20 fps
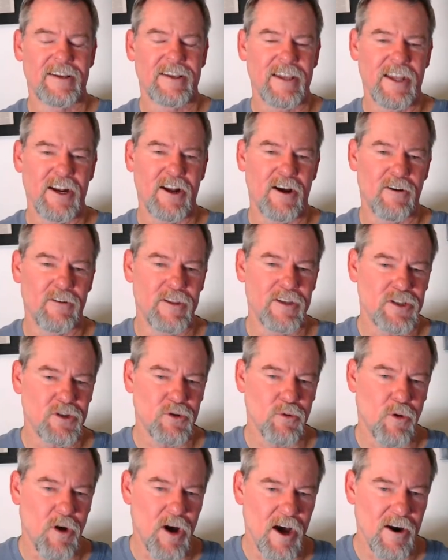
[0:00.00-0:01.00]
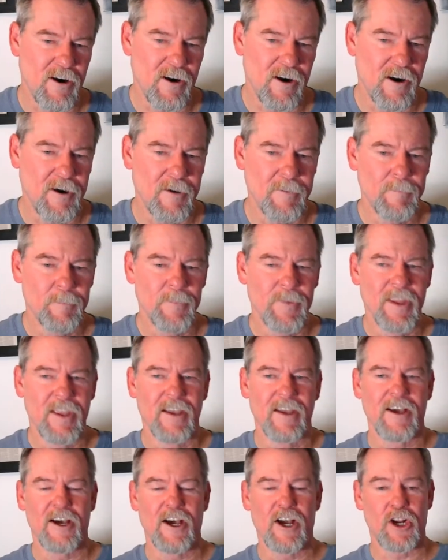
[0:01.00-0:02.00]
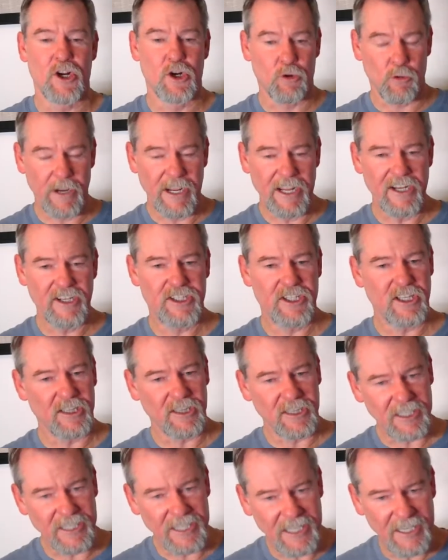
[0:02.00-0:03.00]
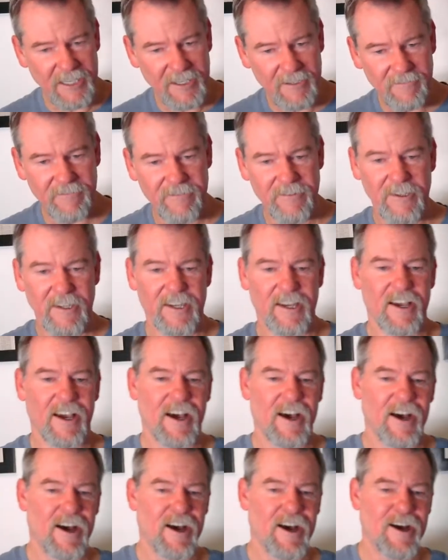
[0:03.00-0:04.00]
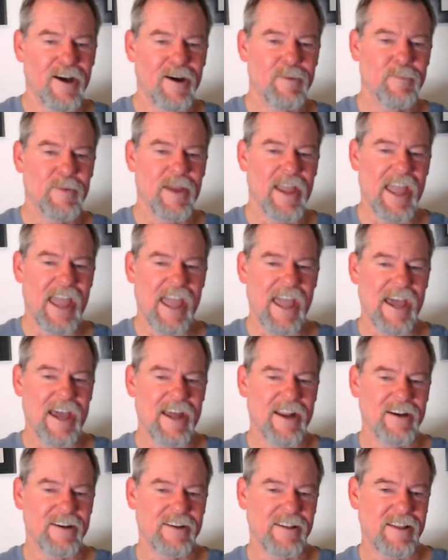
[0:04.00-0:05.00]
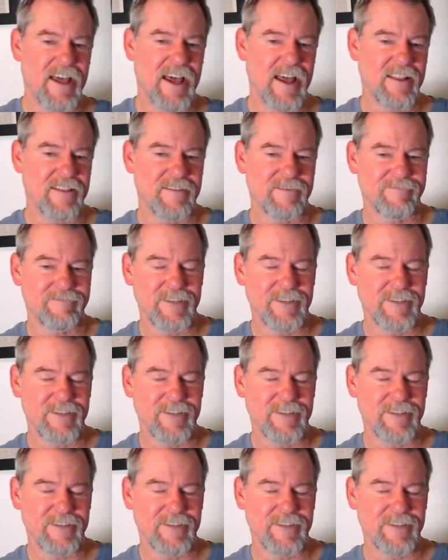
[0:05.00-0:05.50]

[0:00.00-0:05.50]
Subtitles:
the squatter agreed to leave and that,